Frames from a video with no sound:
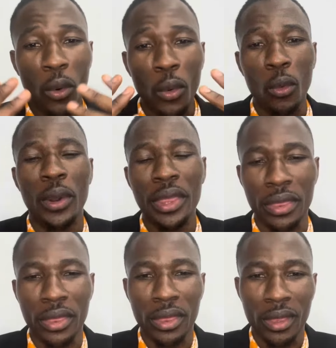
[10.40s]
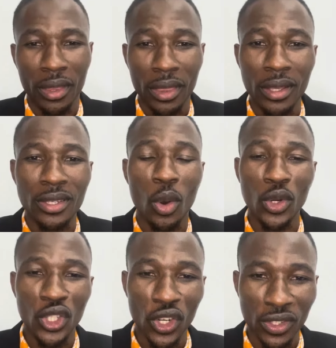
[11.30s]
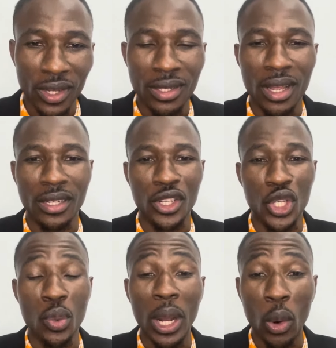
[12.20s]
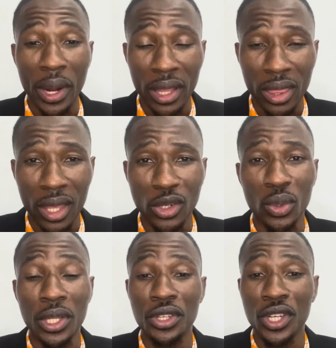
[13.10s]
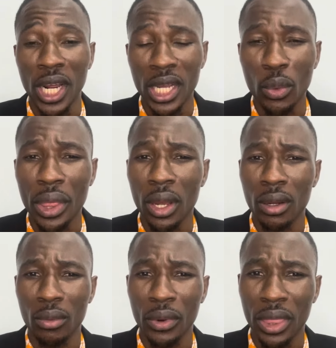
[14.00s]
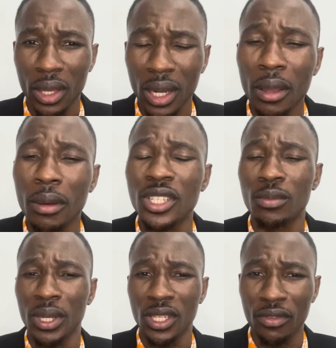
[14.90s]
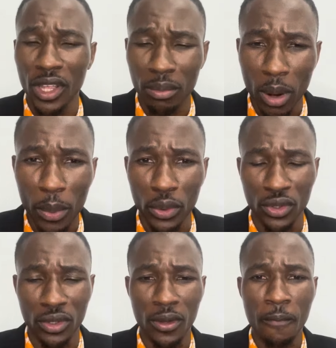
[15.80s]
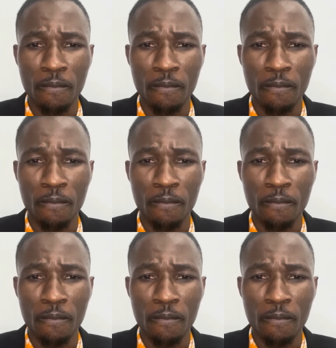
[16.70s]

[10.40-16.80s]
with this consciousness that you are connected to this channel with a specific purpose.